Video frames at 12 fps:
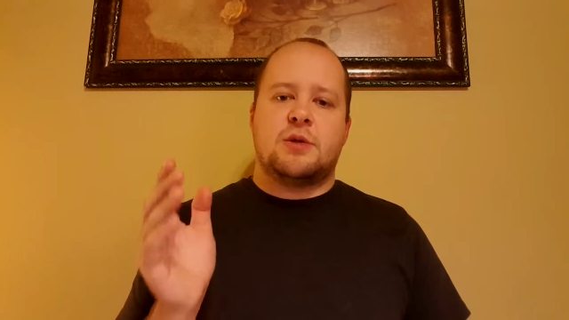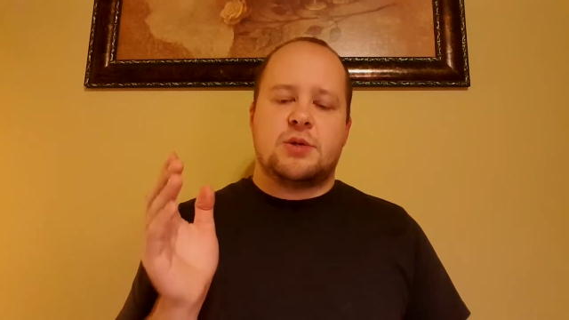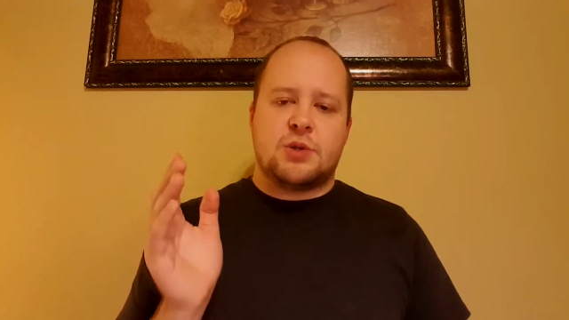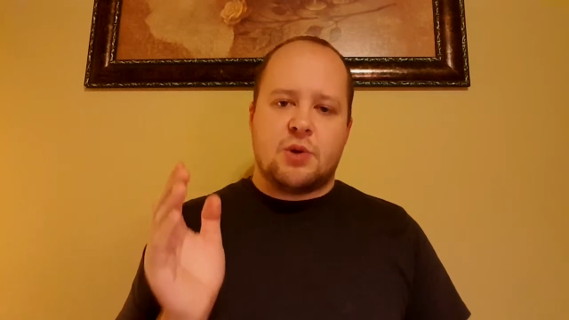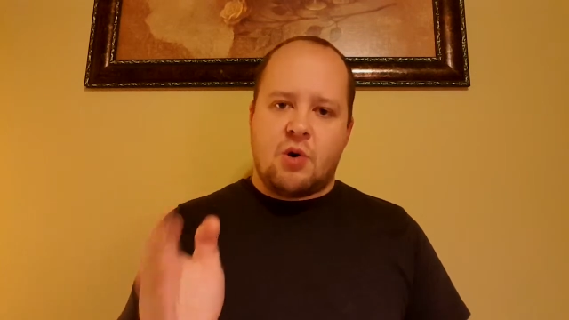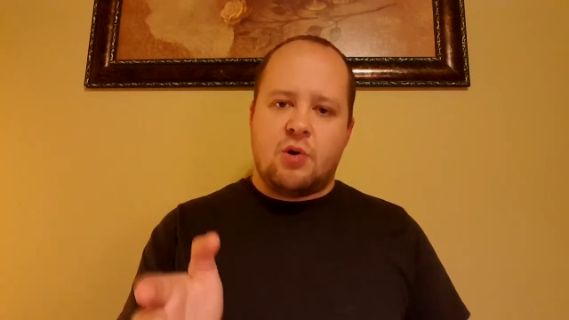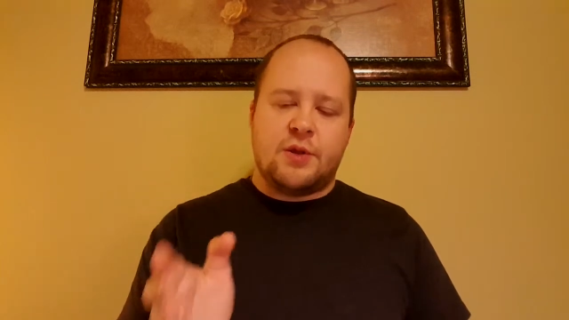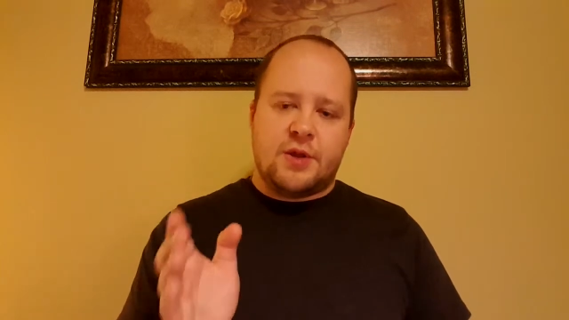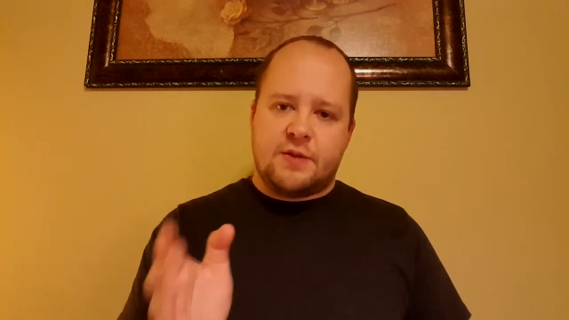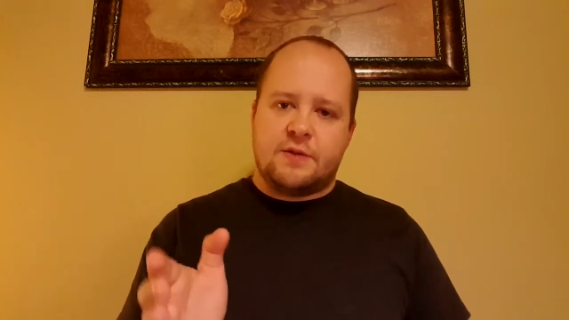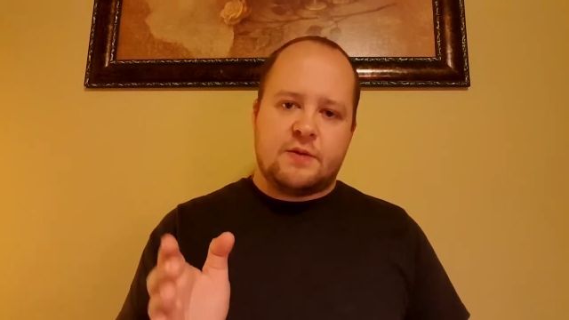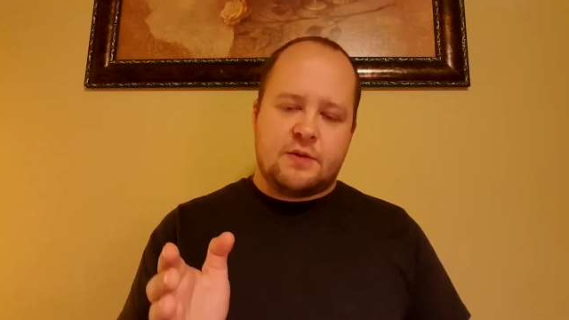to
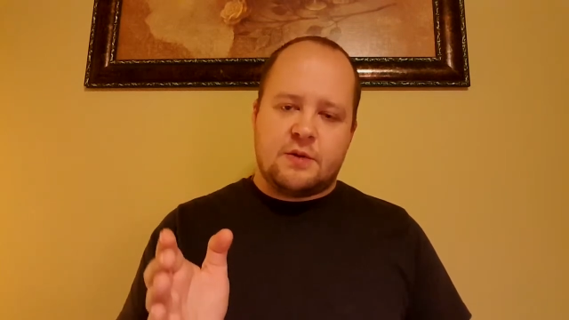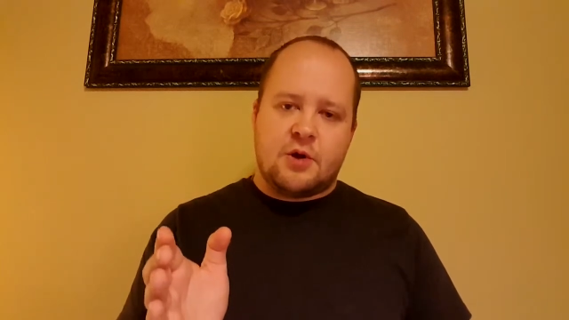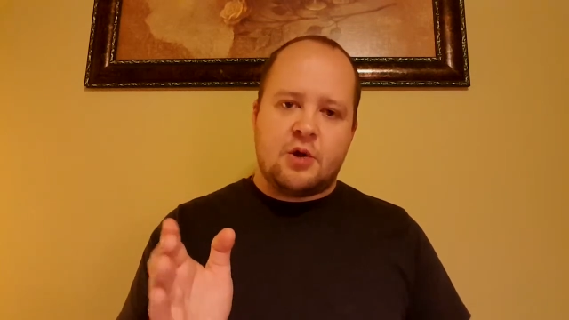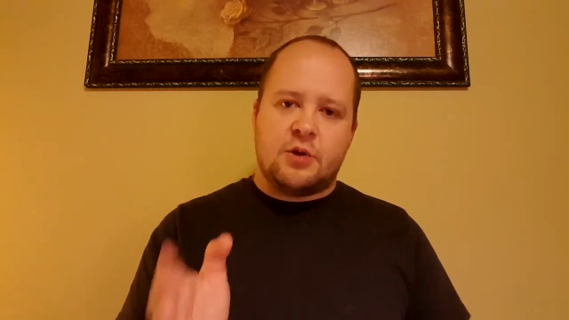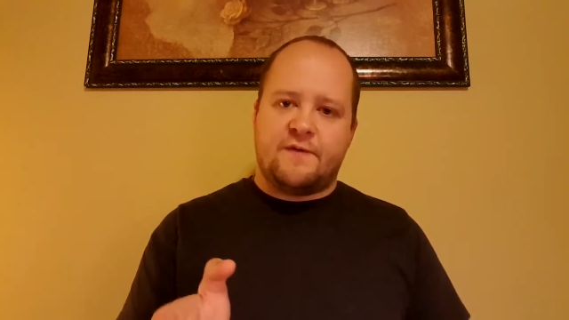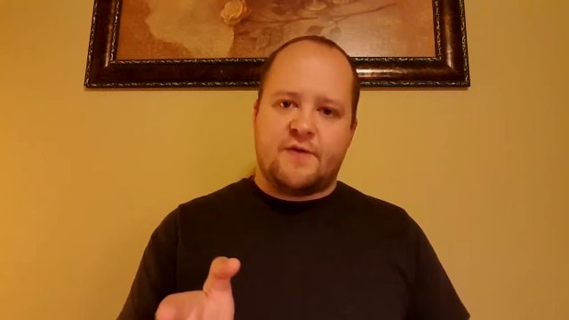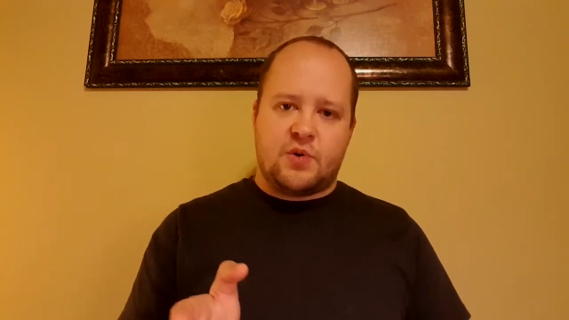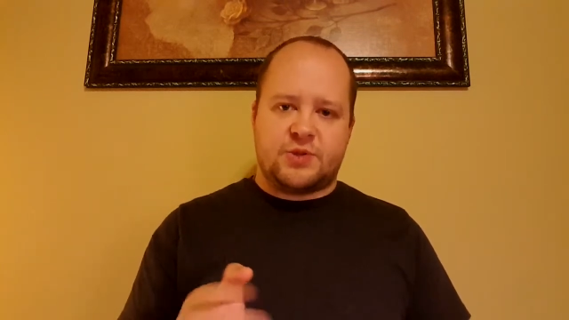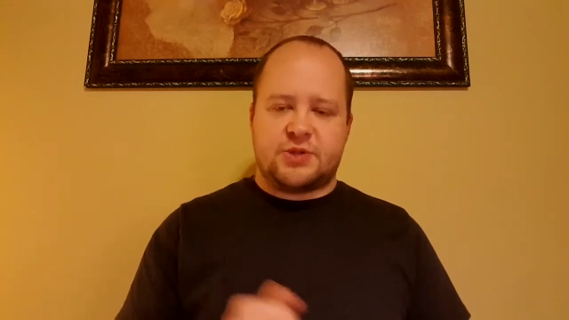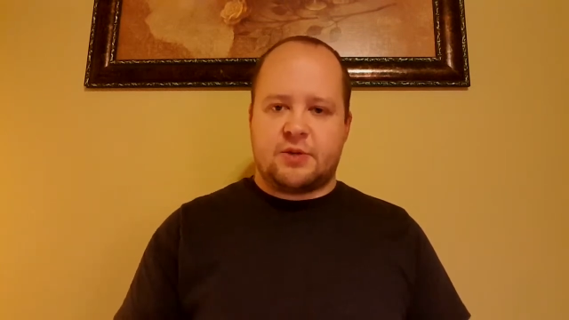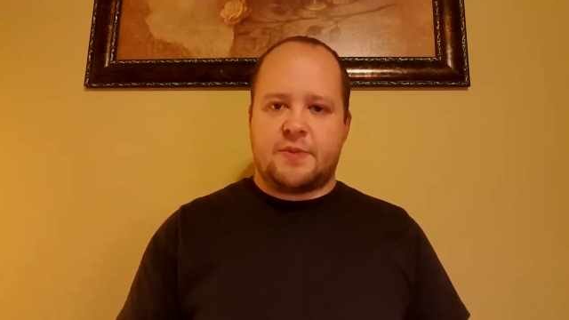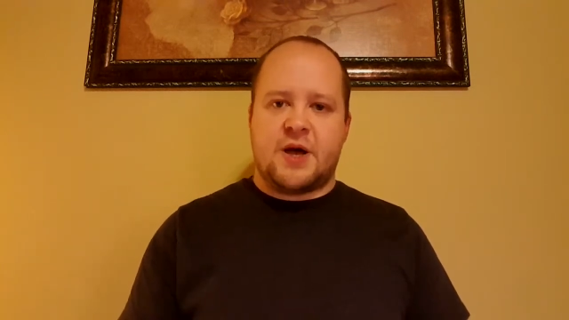only
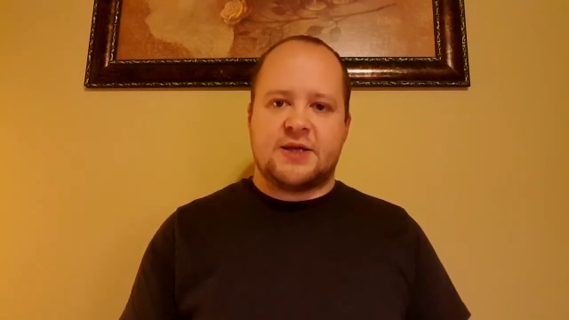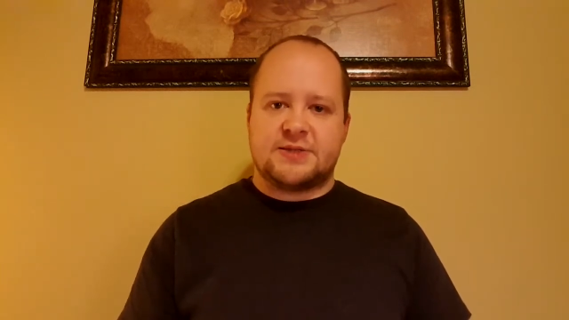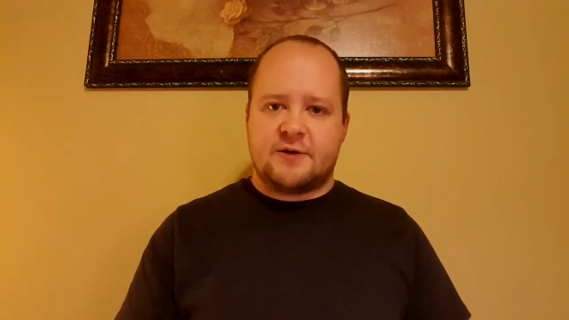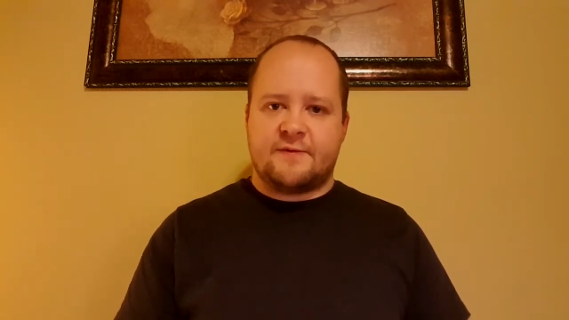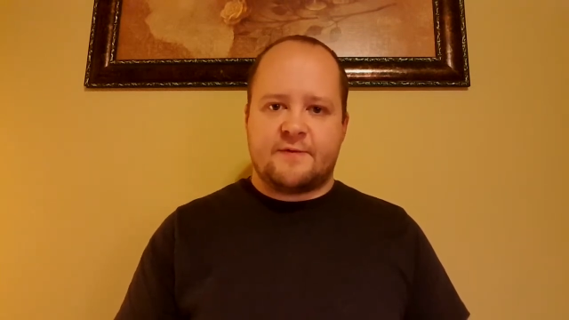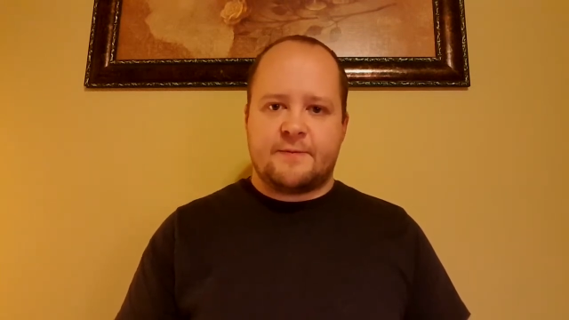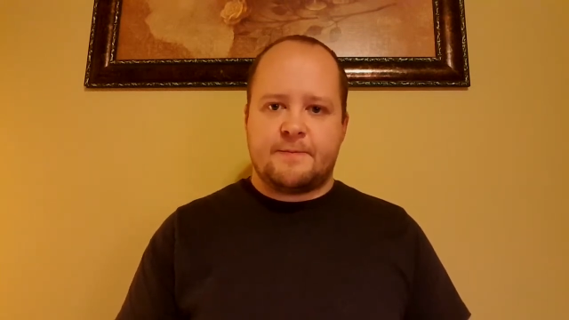focus on positive.